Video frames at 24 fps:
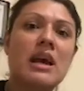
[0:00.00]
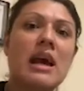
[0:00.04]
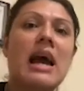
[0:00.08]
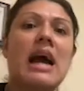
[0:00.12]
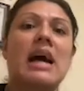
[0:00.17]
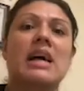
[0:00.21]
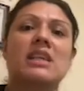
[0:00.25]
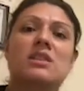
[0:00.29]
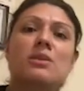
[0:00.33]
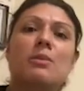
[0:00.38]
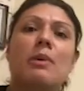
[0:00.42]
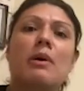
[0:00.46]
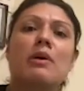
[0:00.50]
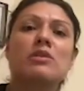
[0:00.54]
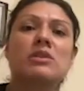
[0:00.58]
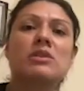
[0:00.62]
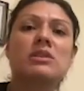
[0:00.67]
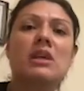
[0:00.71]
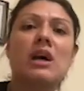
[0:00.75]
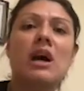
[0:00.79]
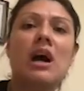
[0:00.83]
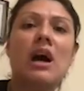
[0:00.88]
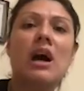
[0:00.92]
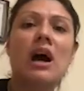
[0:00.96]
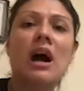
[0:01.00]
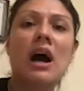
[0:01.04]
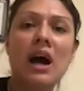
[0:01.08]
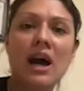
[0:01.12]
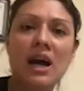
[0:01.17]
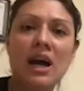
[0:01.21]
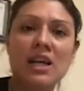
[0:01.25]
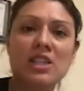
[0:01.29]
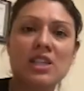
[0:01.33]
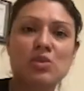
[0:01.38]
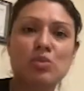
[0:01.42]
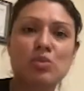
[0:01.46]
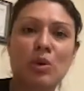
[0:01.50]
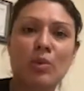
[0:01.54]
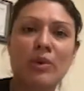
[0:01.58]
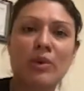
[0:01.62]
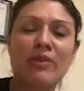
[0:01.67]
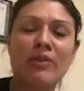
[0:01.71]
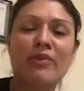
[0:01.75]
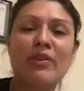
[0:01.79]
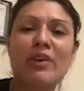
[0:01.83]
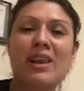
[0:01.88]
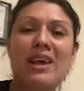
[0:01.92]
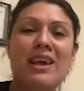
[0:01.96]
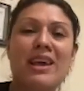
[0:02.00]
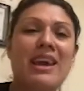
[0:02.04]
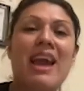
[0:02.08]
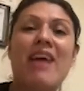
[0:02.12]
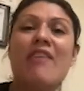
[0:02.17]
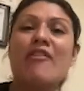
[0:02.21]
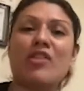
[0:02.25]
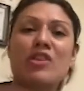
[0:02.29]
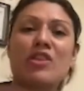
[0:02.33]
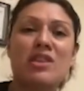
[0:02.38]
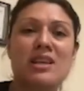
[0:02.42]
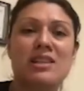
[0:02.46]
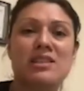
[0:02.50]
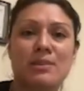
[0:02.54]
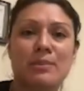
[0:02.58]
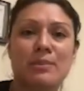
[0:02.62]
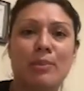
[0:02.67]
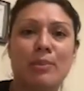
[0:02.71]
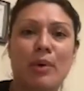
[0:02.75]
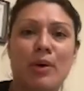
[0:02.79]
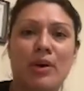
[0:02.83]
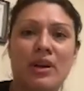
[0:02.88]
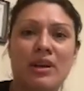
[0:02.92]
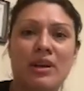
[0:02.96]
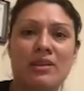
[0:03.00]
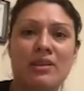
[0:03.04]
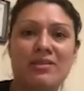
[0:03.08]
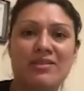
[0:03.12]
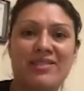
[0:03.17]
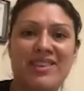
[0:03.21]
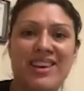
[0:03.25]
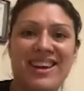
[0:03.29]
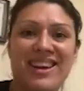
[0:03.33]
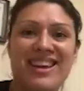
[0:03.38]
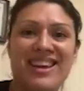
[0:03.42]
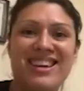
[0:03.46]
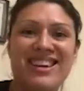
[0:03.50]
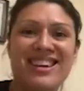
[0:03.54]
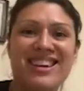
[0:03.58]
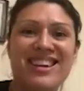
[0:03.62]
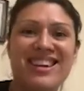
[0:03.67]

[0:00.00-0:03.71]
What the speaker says: as opposed to us, where we feel like everything's important, right?